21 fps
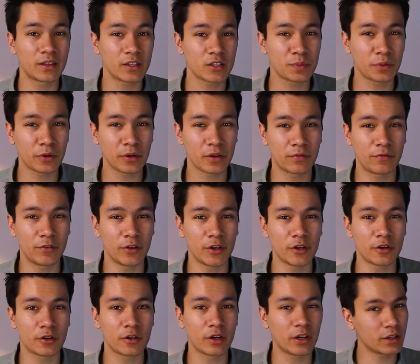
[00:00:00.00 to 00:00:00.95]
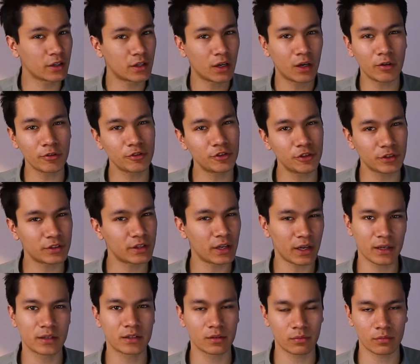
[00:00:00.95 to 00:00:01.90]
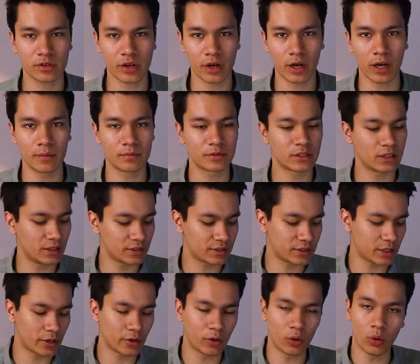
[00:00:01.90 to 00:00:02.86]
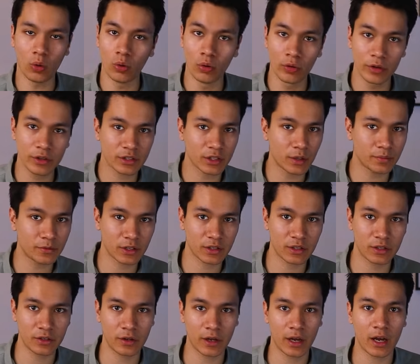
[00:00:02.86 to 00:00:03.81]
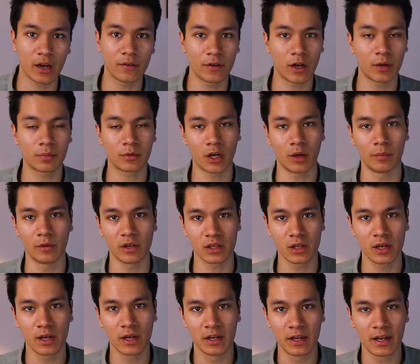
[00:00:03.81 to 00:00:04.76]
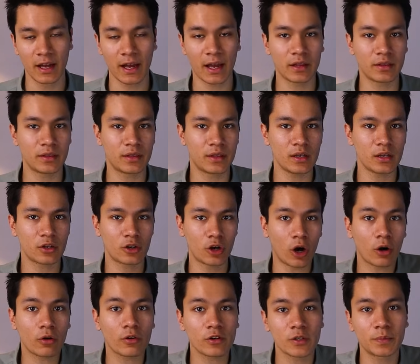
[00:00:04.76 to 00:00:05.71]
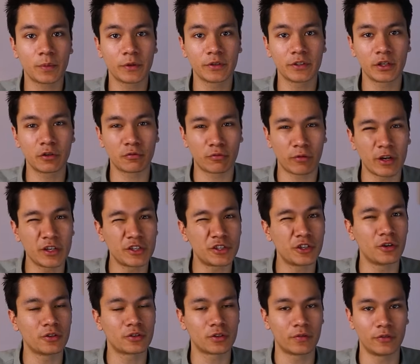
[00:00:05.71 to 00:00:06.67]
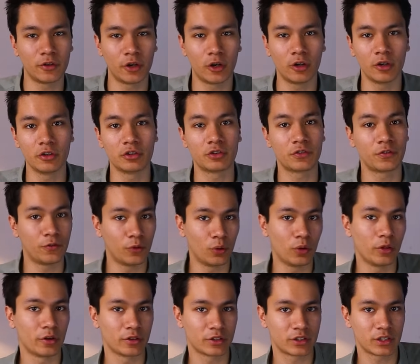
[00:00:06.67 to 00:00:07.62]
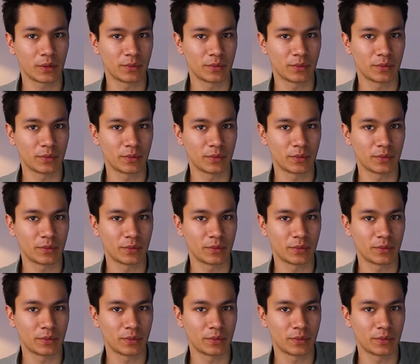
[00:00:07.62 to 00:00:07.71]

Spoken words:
At this point of the video, I encourage you to take some time to list out all the subjects that you have upcoming and the corresponding ratios of knowledge for those